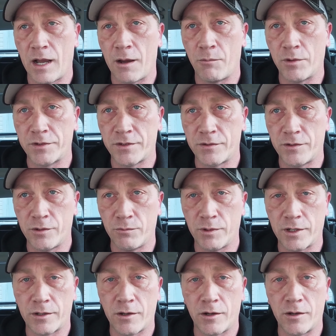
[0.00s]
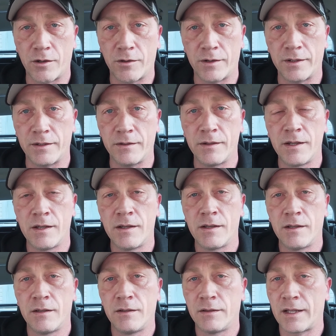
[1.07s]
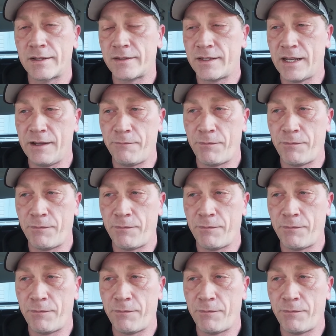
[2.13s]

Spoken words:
I want to do with the car. And let's say